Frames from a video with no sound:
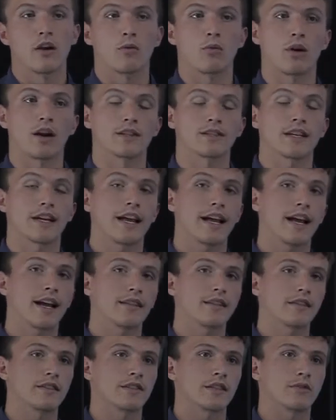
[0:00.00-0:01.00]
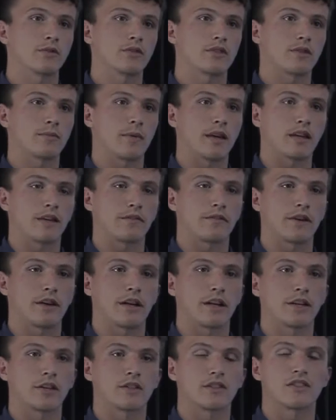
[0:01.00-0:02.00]
Whereas in Athens, it was to make a
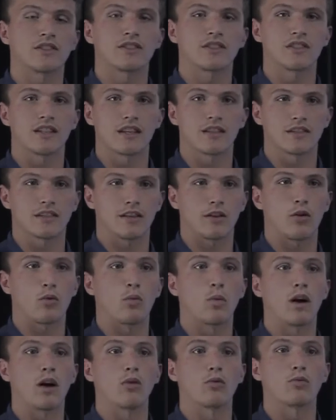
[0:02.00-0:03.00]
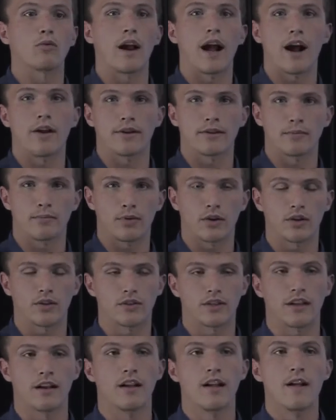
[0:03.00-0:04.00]
very good citizen, a well-rounded
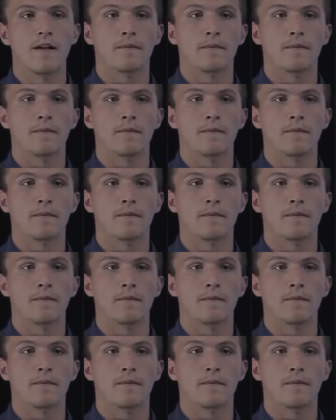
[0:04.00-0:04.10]
person.